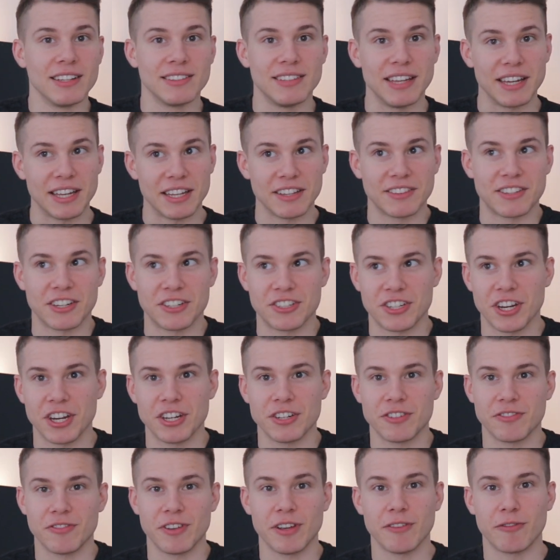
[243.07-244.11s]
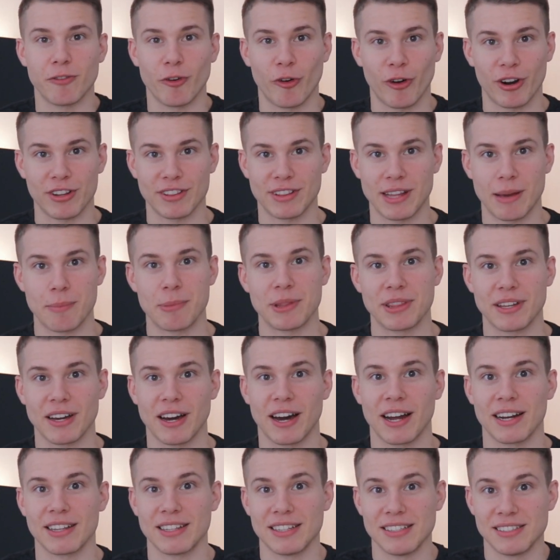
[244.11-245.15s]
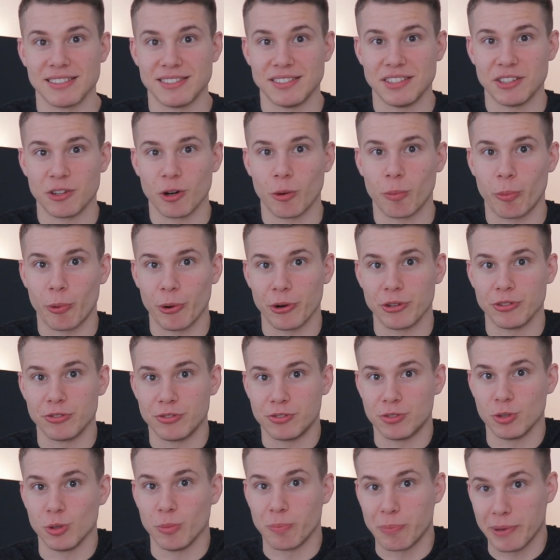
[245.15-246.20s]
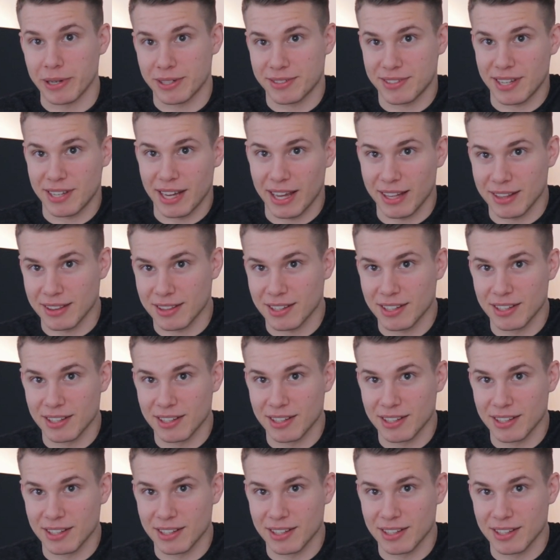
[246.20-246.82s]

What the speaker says: the interchange fee for a debit card is 0.2%.